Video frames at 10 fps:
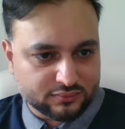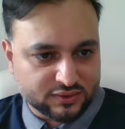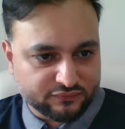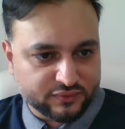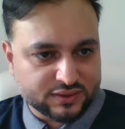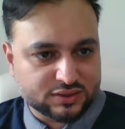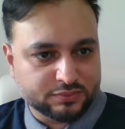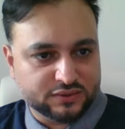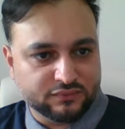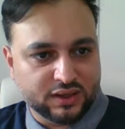difference
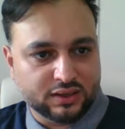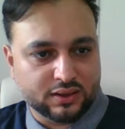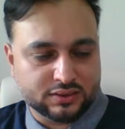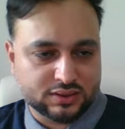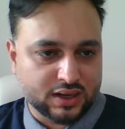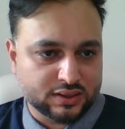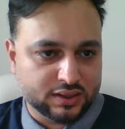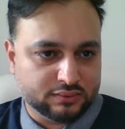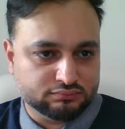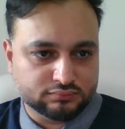between a
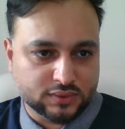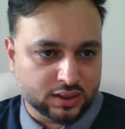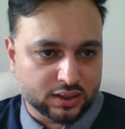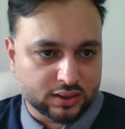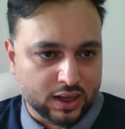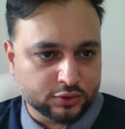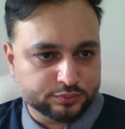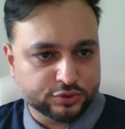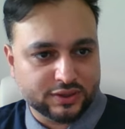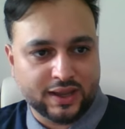standard
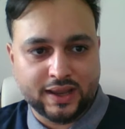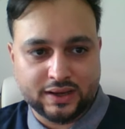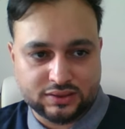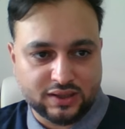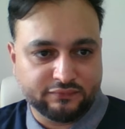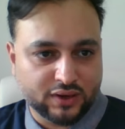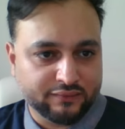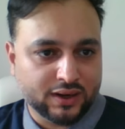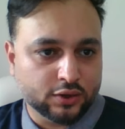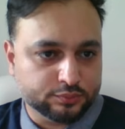output and a CFO
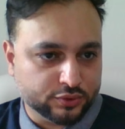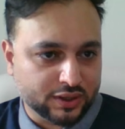level output.